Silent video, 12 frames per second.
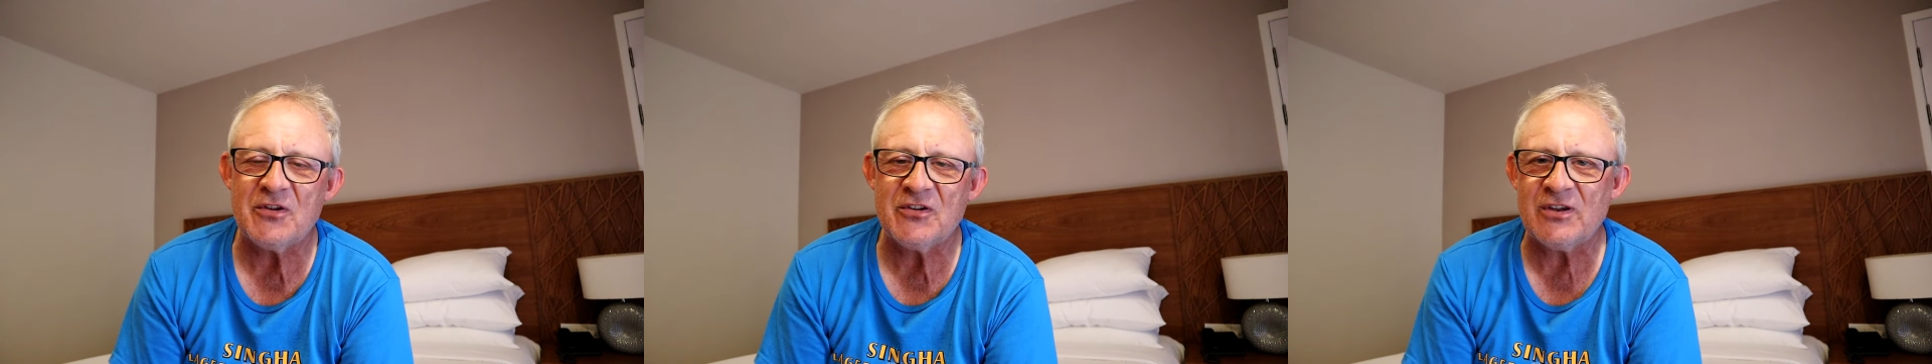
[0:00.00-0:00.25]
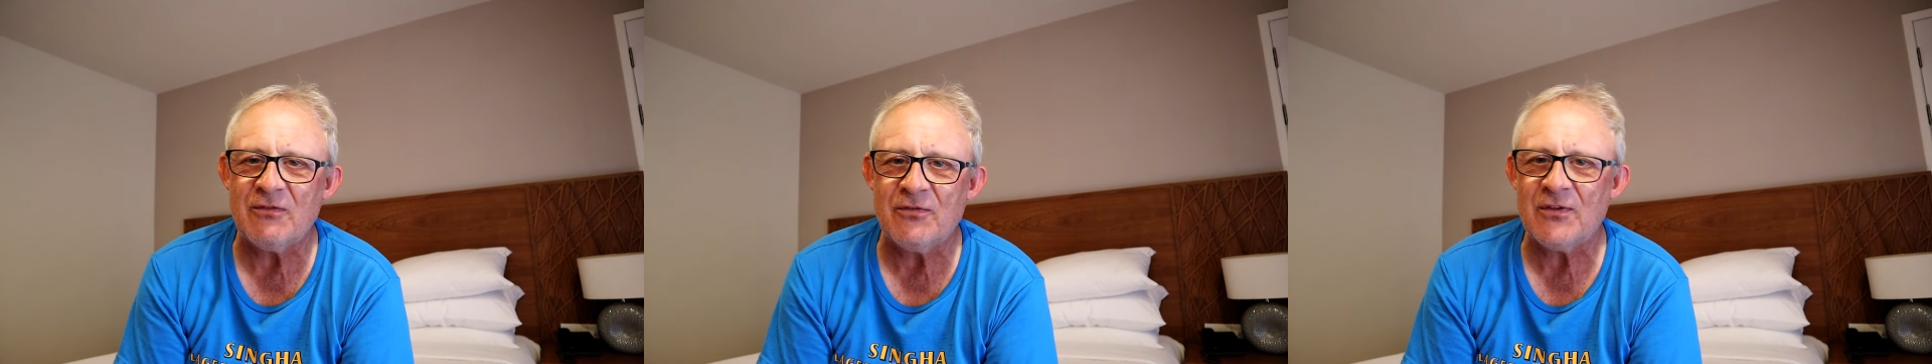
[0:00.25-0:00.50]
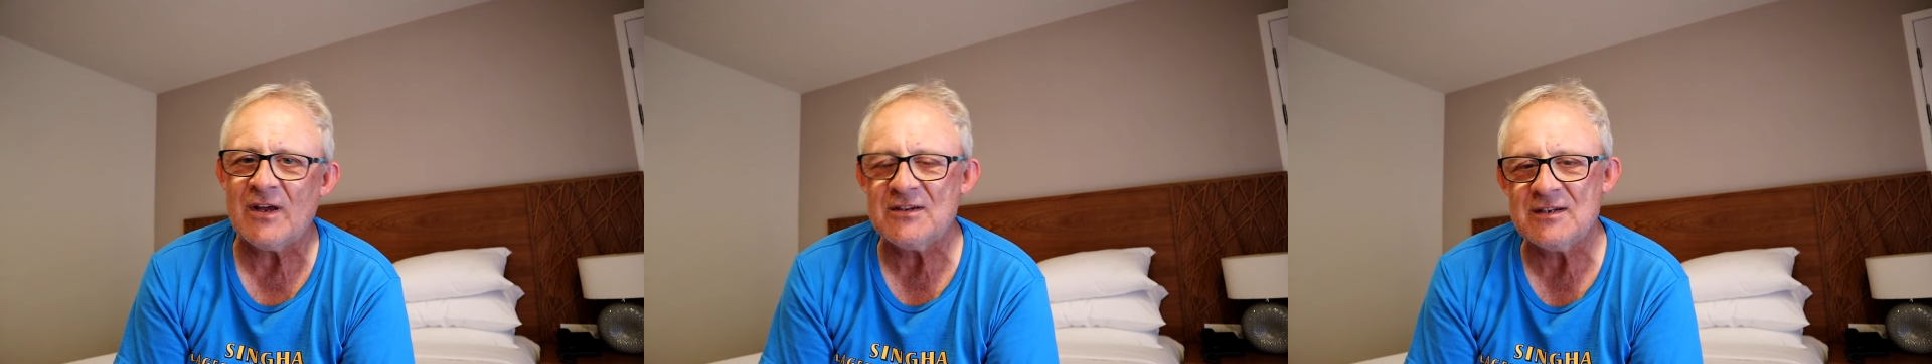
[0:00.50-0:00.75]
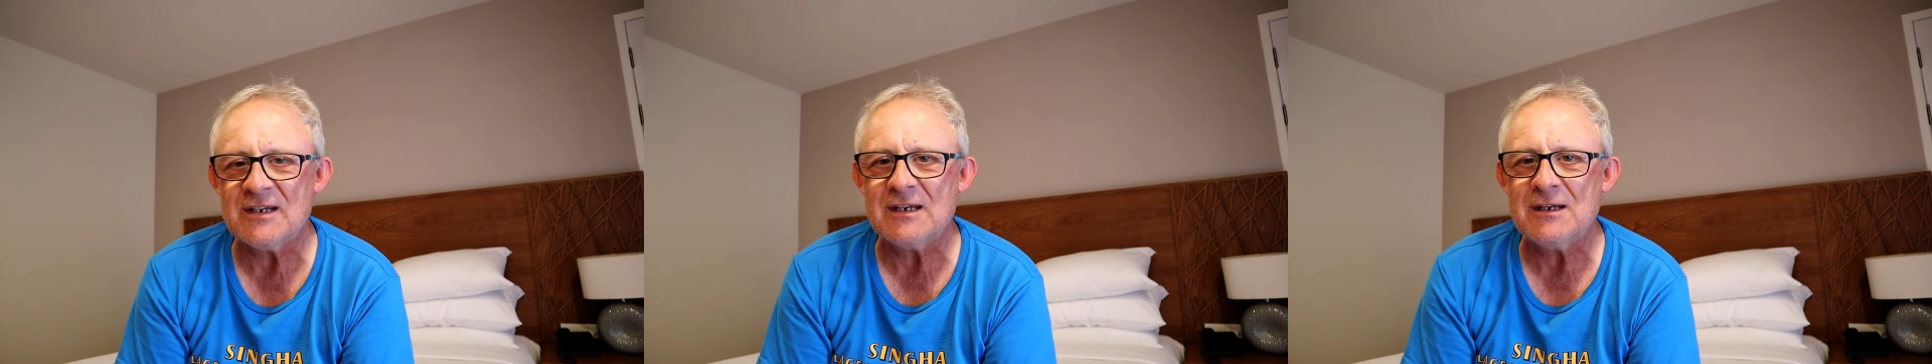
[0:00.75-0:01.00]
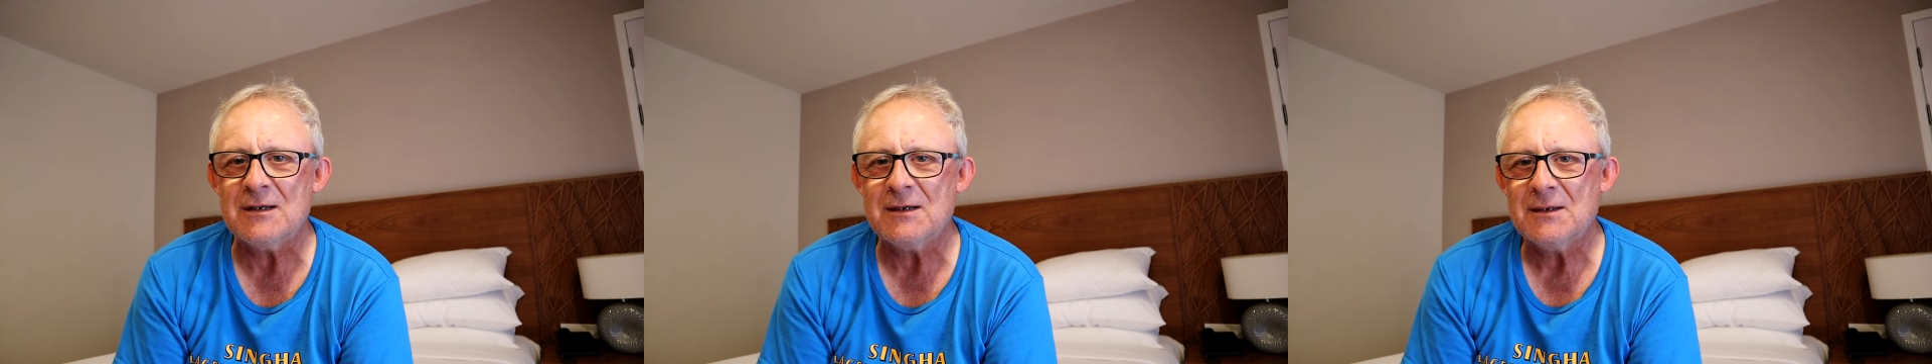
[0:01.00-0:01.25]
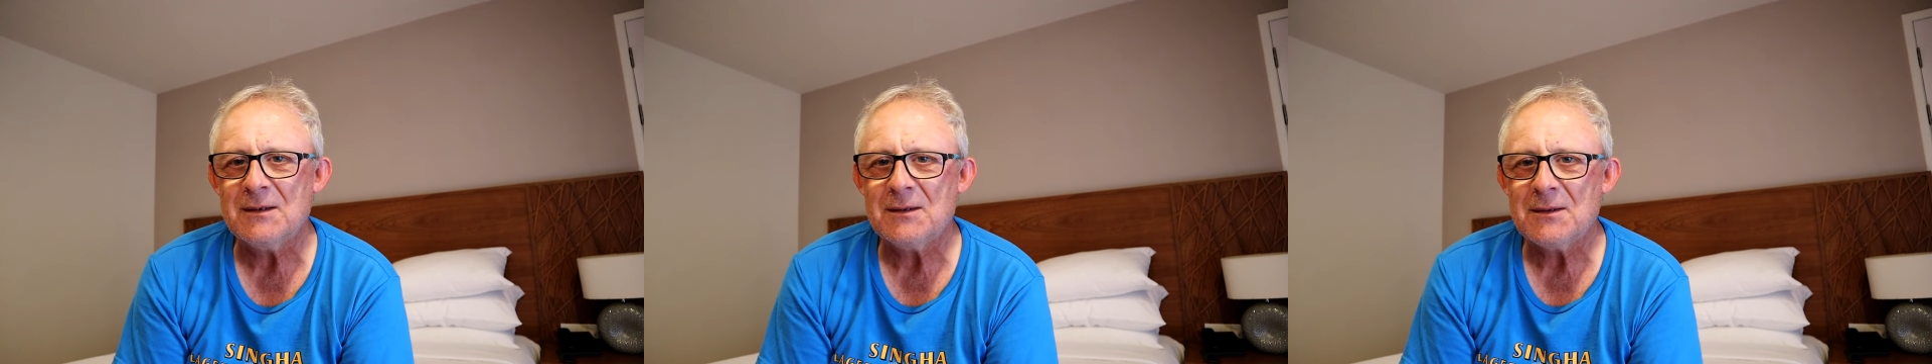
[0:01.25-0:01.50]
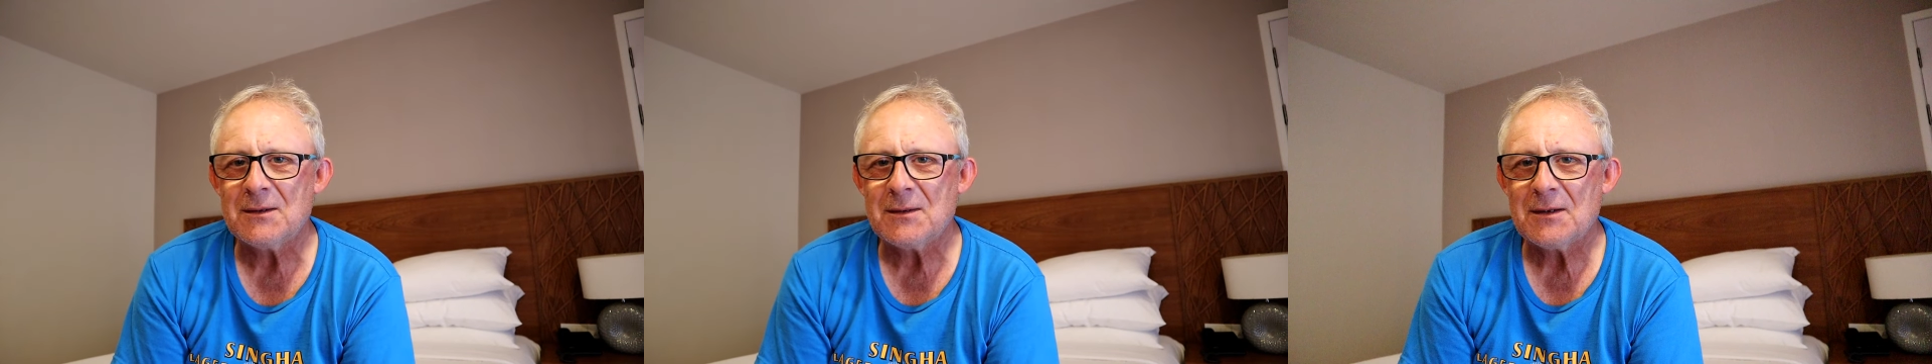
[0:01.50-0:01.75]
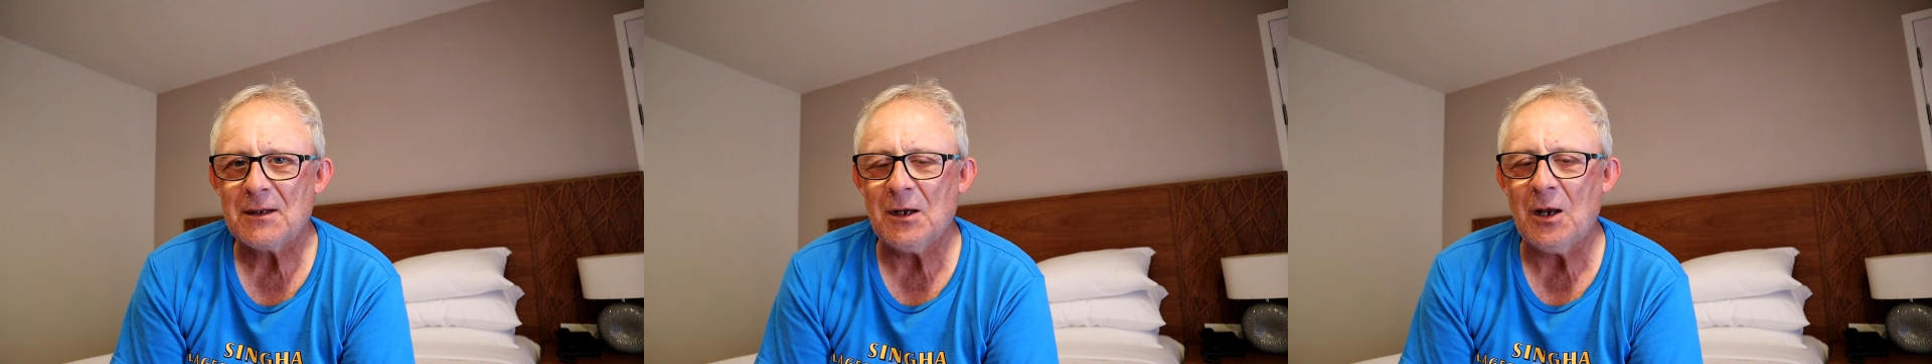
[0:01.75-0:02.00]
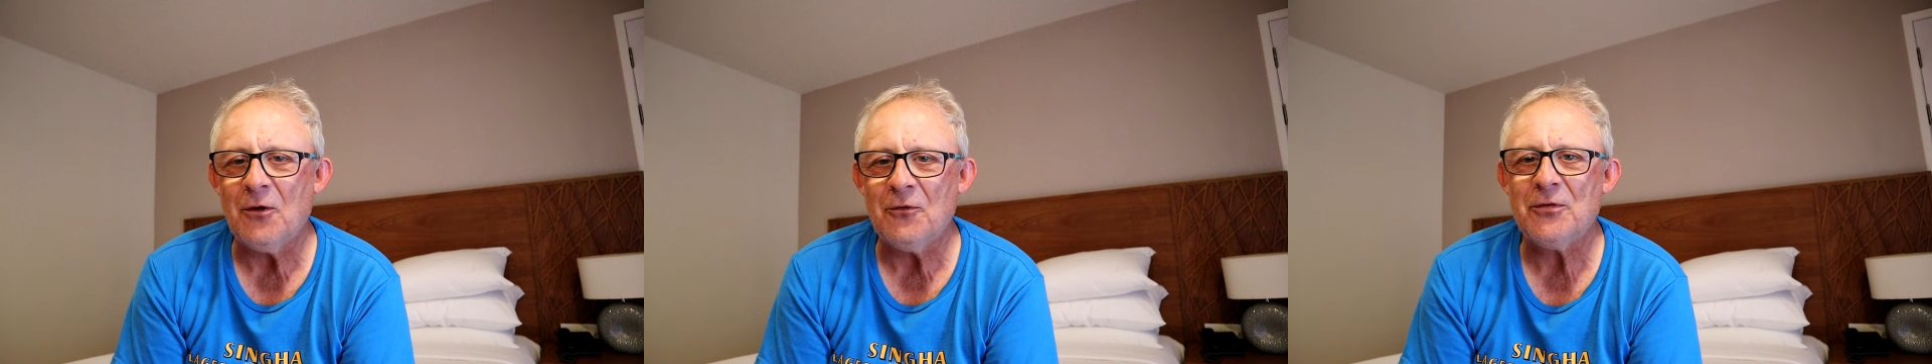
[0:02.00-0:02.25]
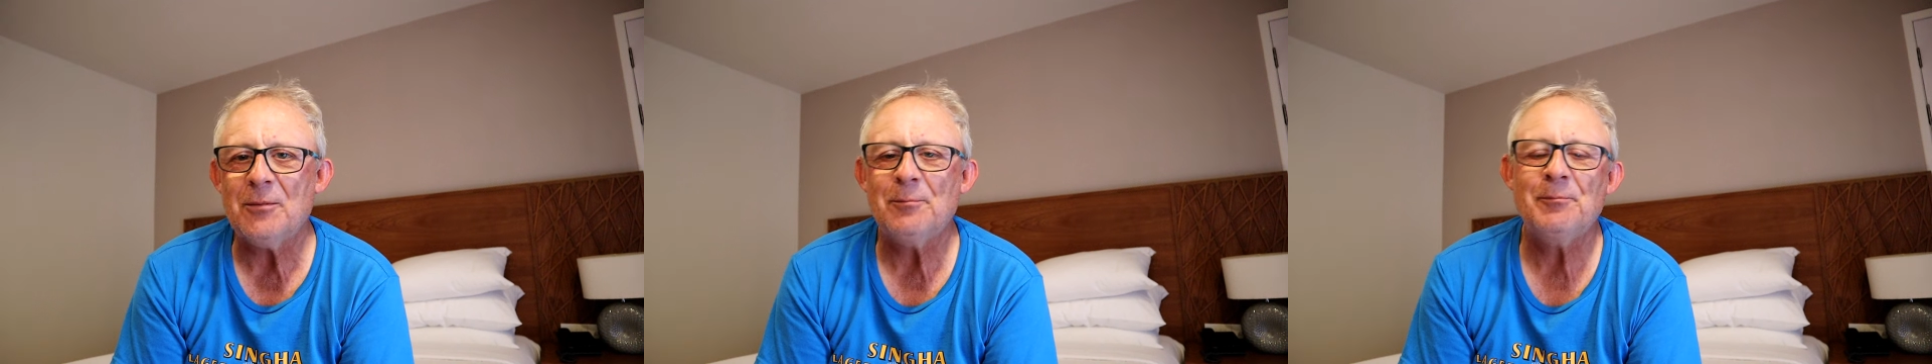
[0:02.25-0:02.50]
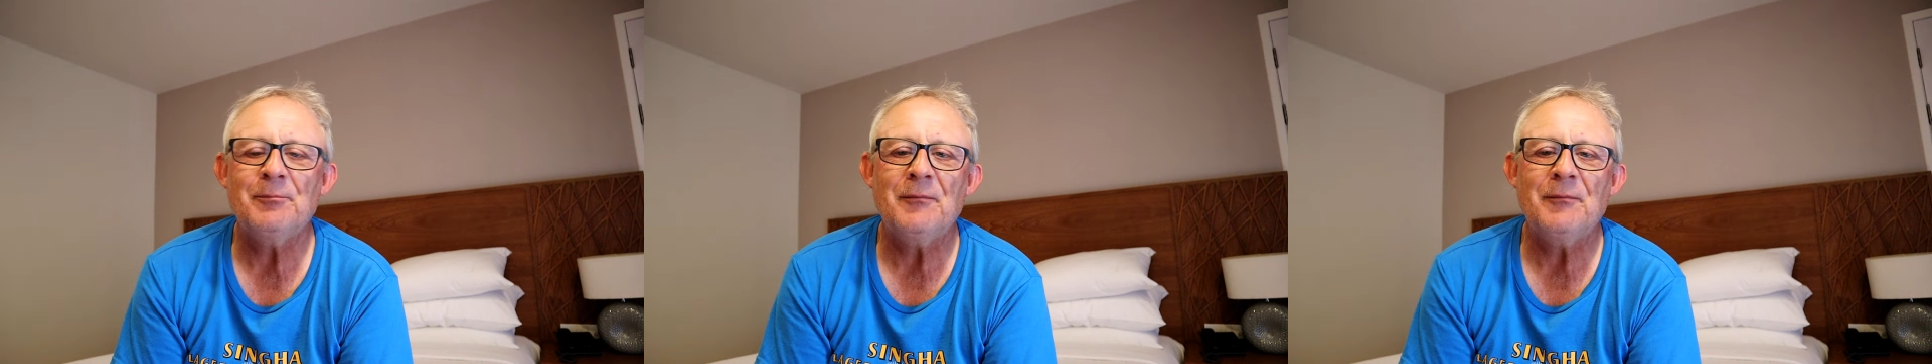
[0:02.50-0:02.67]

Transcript: synthetic glove.